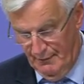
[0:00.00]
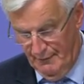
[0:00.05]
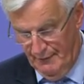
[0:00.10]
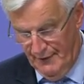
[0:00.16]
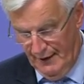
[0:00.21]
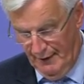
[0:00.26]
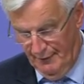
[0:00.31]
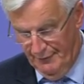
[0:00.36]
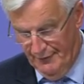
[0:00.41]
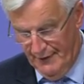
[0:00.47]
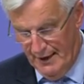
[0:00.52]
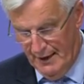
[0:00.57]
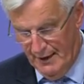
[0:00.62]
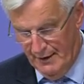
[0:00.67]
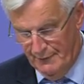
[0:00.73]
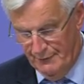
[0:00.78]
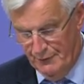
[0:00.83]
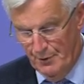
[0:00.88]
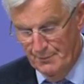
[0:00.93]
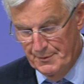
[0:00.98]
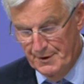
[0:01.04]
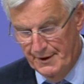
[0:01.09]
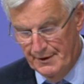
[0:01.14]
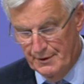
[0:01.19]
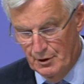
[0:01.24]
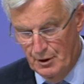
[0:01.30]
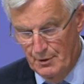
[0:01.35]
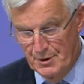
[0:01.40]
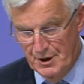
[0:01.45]
very far from
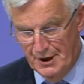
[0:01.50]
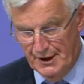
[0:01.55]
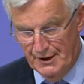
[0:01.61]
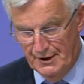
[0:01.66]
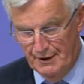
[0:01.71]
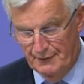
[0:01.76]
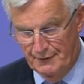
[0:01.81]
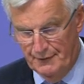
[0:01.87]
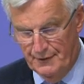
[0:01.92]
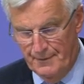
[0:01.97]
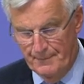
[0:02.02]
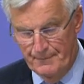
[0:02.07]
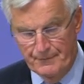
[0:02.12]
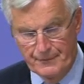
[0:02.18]
this objective.